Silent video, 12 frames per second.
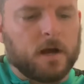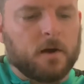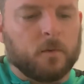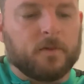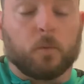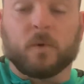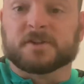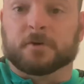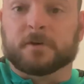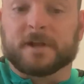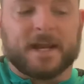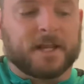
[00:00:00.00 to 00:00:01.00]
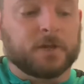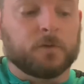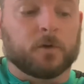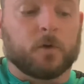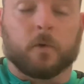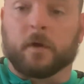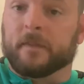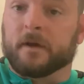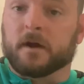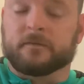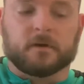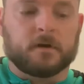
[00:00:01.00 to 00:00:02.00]
with a wizard and a unicorn on the
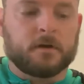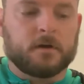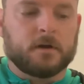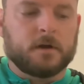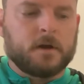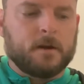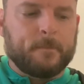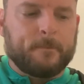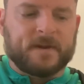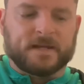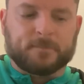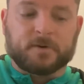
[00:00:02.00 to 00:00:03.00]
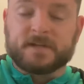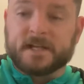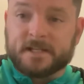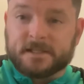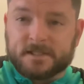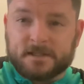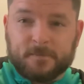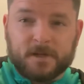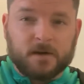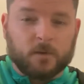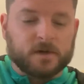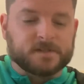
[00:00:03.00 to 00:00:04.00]
cover. Pete pretends to
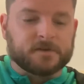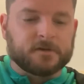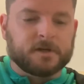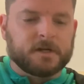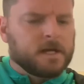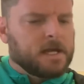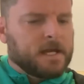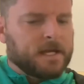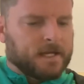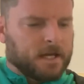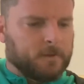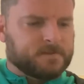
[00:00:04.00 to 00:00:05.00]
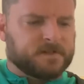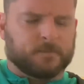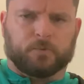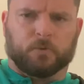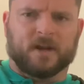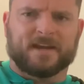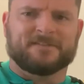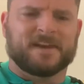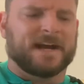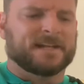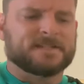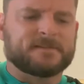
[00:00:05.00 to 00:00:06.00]
be a wizard. He helps the brave
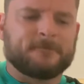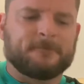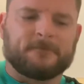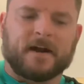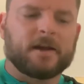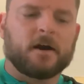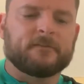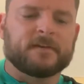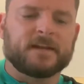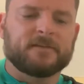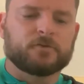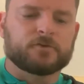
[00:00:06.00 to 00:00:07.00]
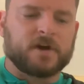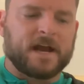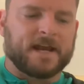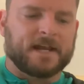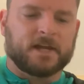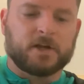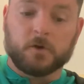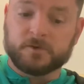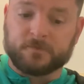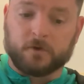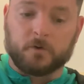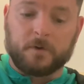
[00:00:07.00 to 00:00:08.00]
knights fight off an evil dragon and goes
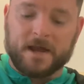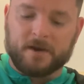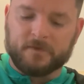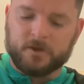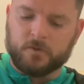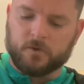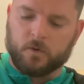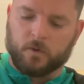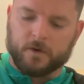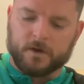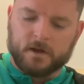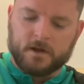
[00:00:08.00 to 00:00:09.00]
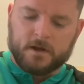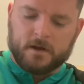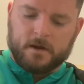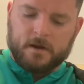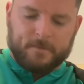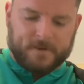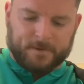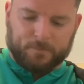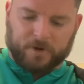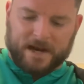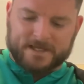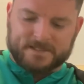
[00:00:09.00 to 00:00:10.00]
for a ride on the unicorn. Pete
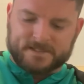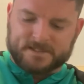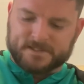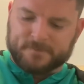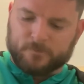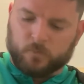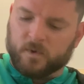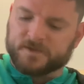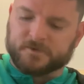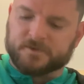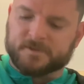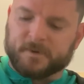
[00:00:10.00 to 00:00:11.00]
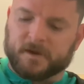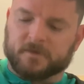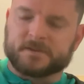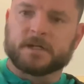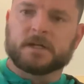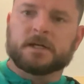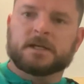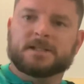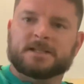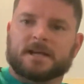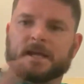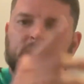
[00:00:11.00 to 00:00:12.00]
practices his wizard spells.
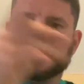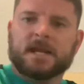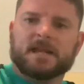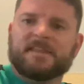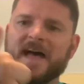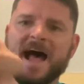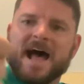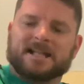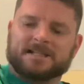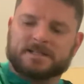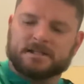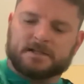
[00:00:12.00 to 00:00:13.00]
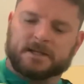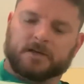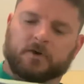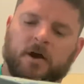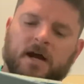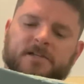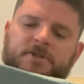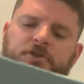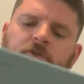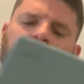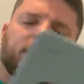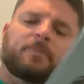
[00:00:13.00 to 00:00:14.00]
Take that, he cries,
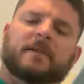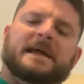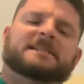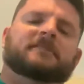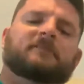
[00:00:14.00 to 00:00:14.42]
shooting a blast of